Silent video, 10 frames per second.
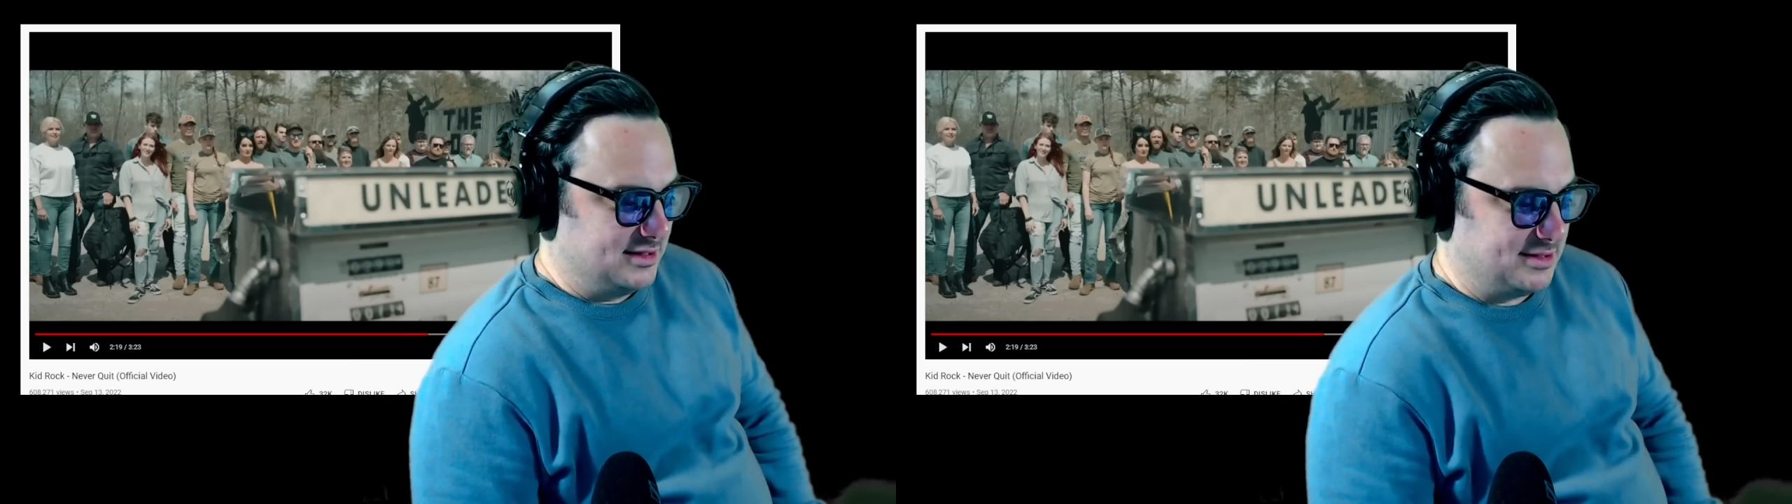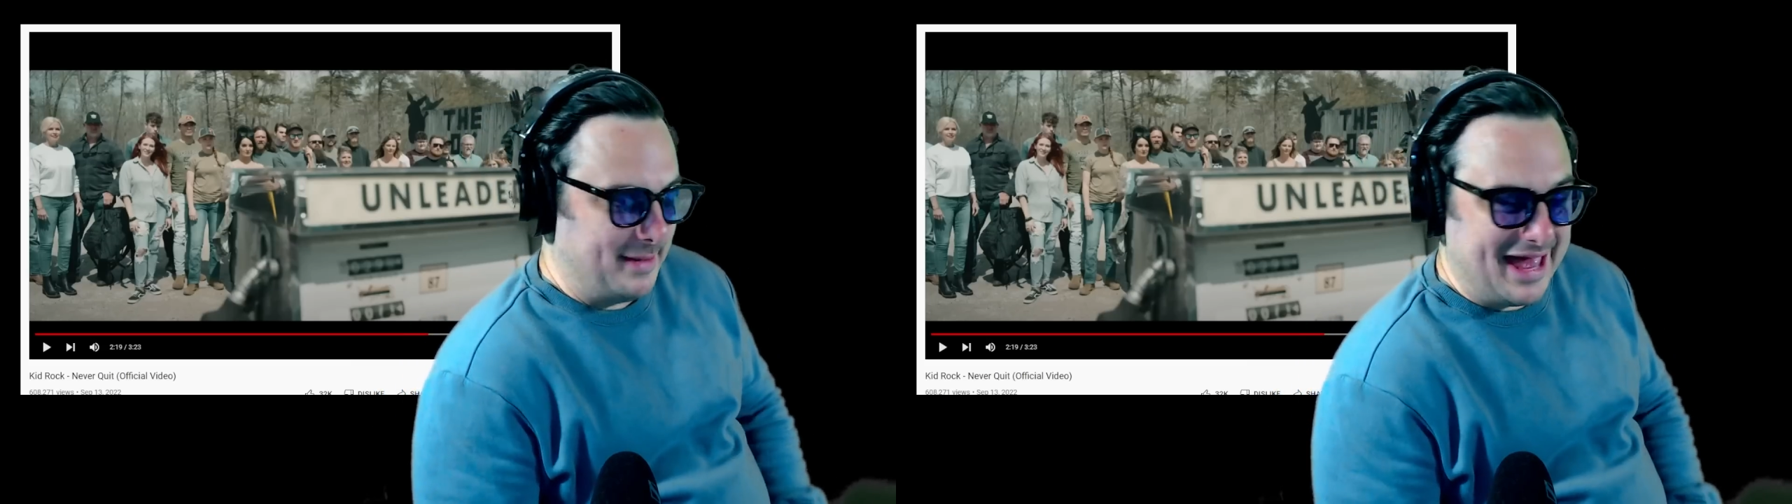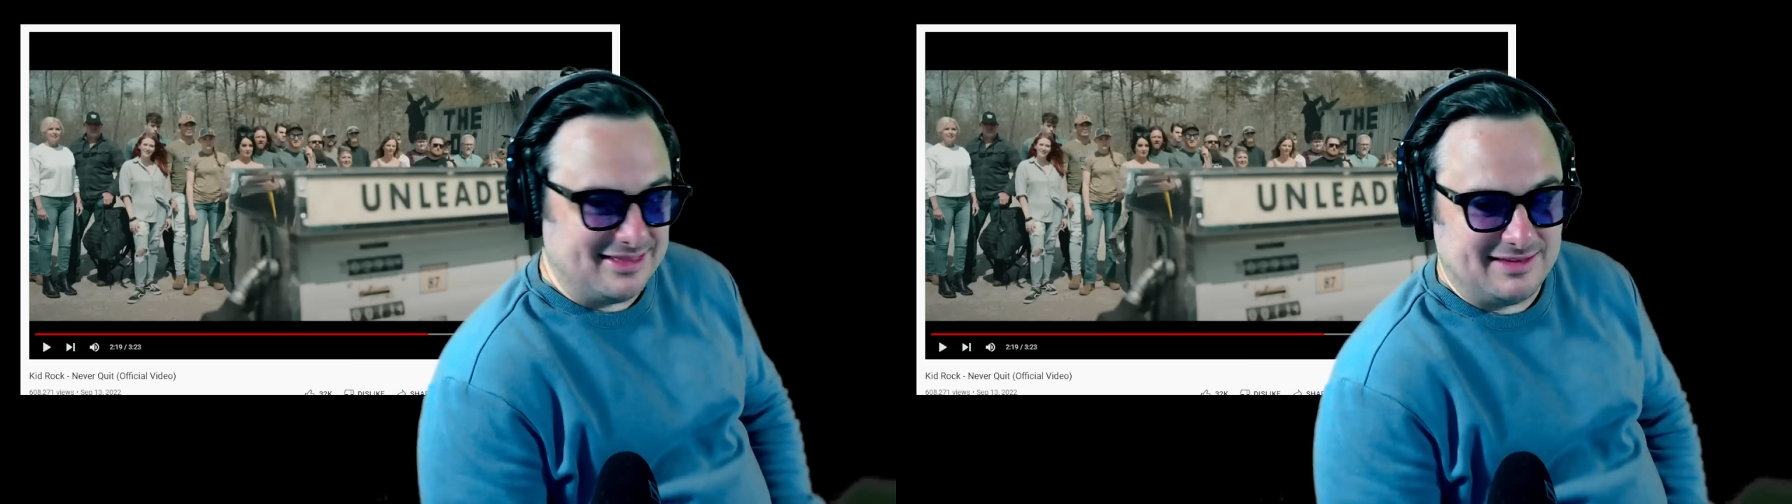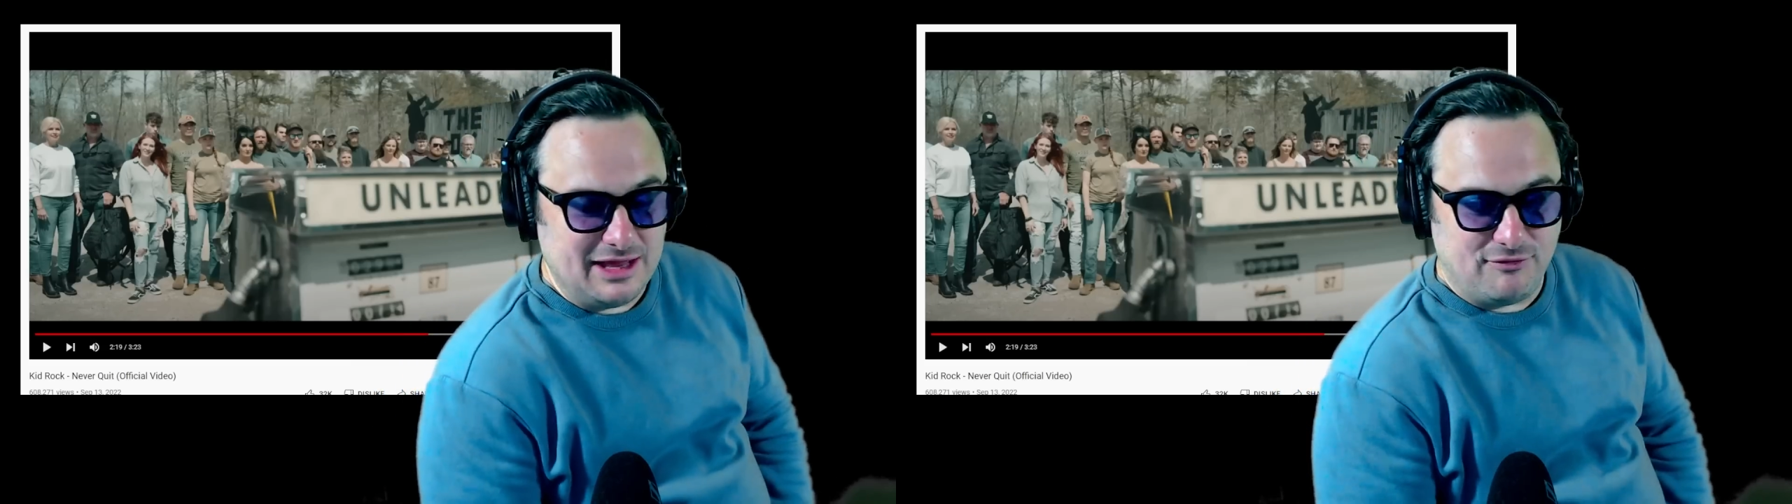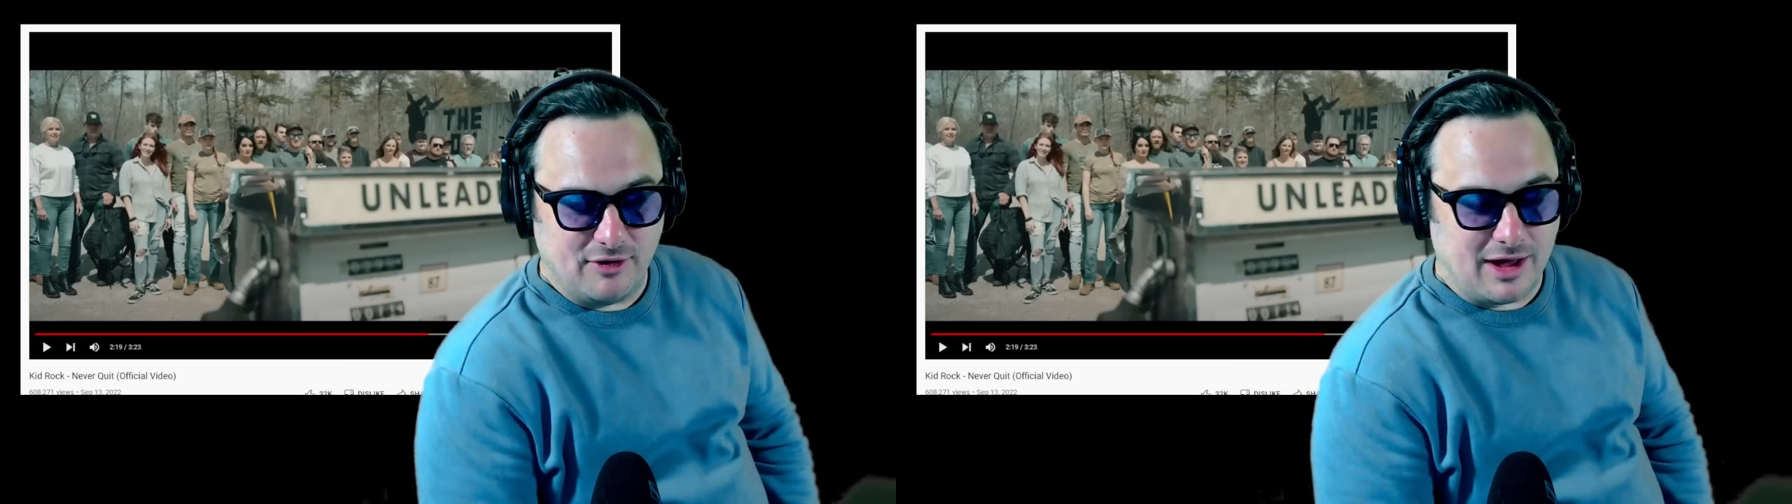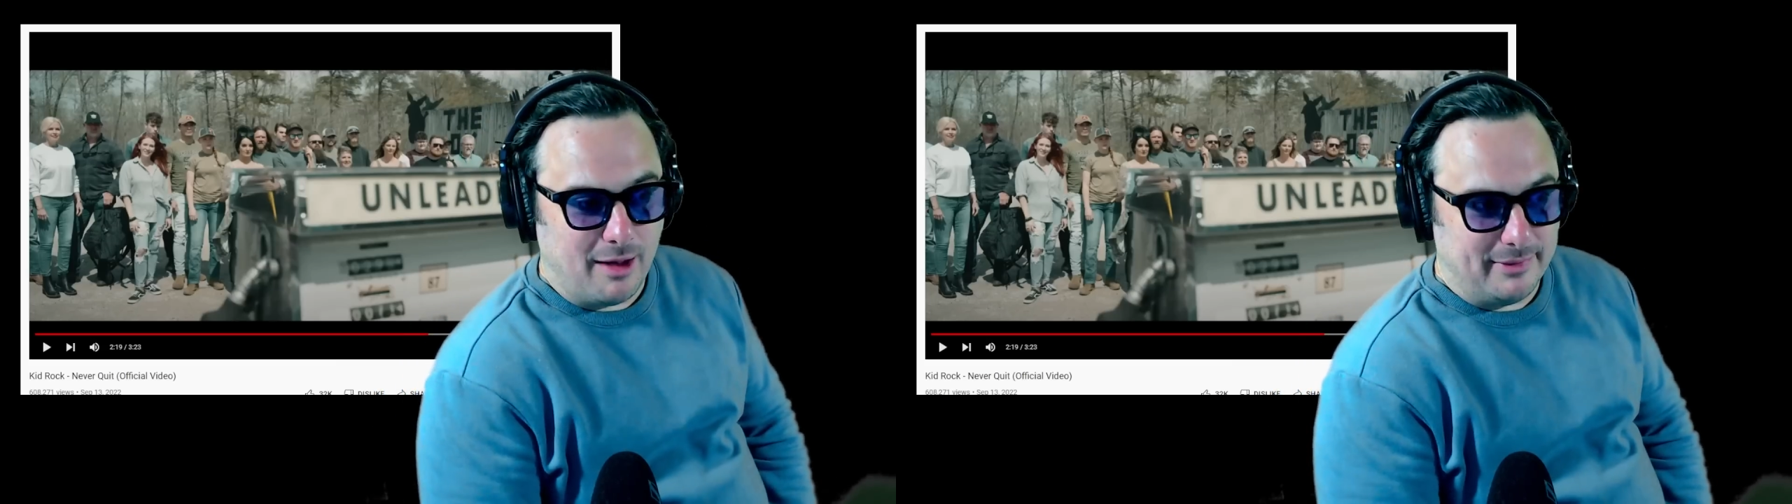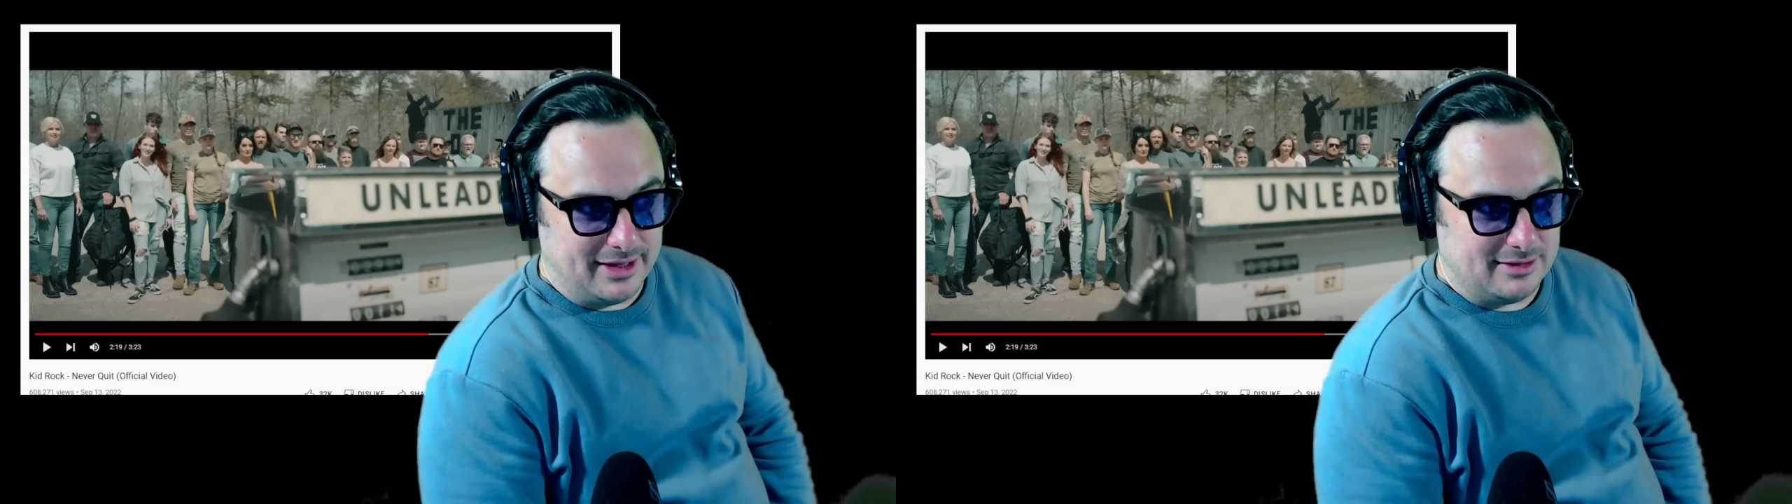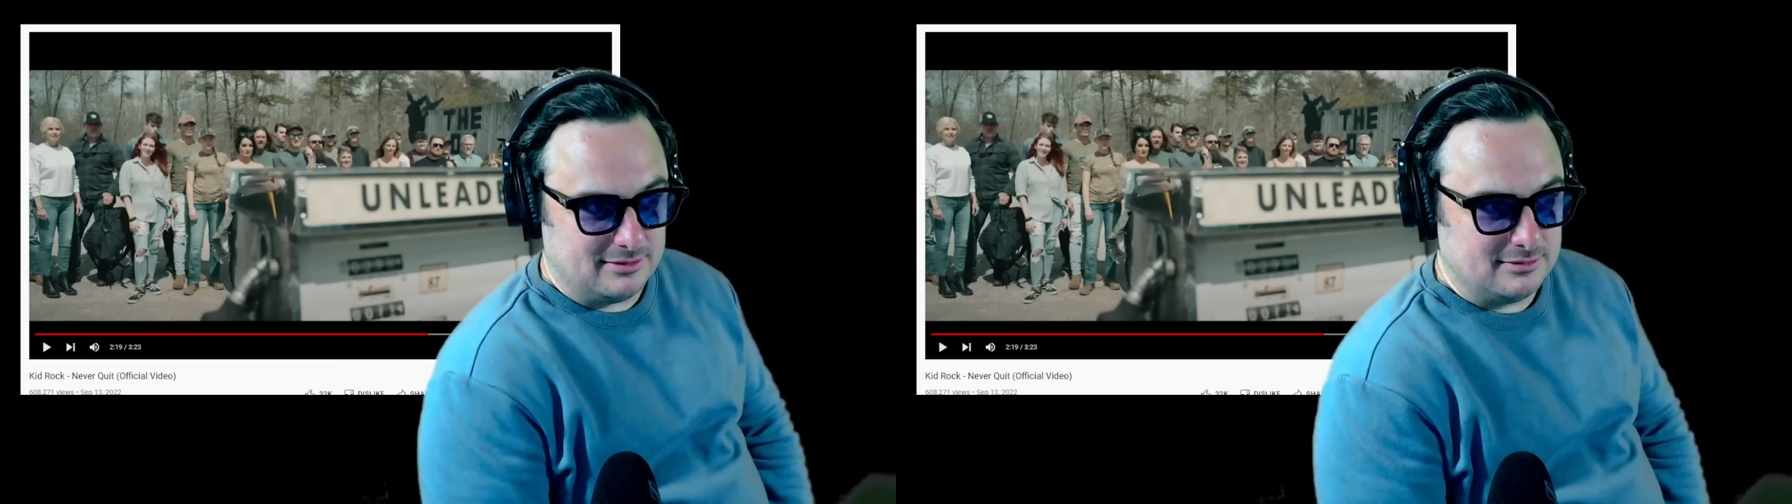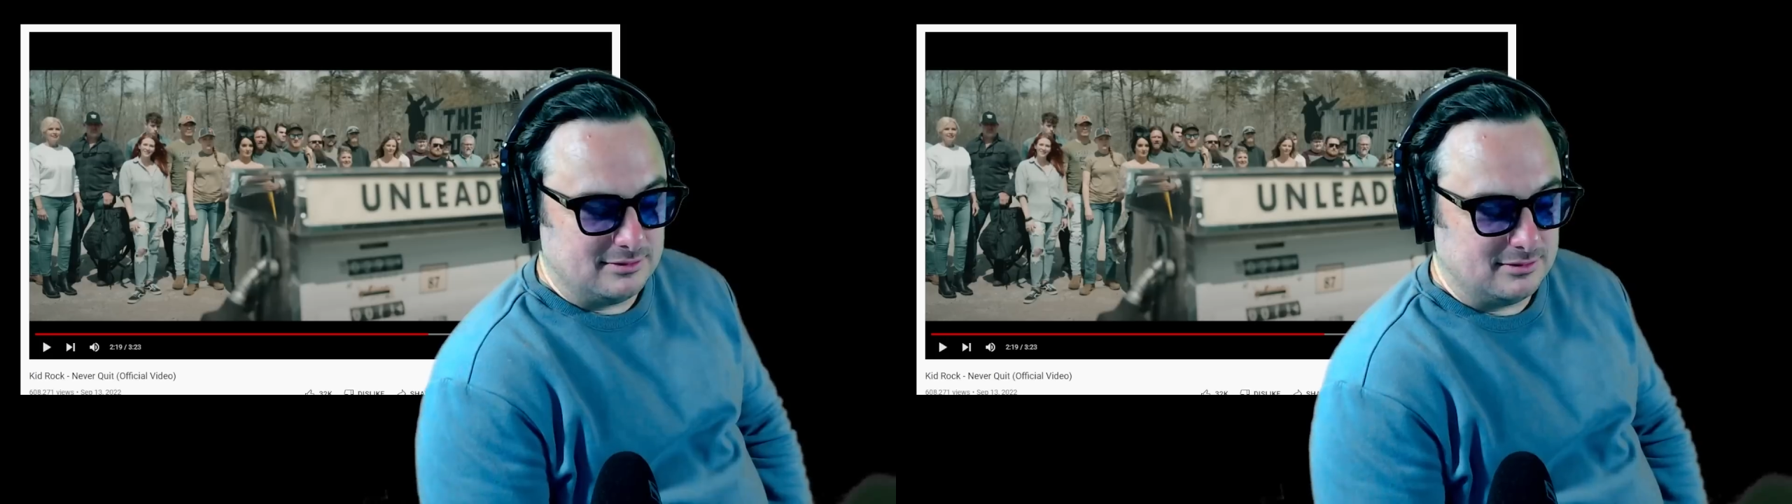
Some Antifa come in,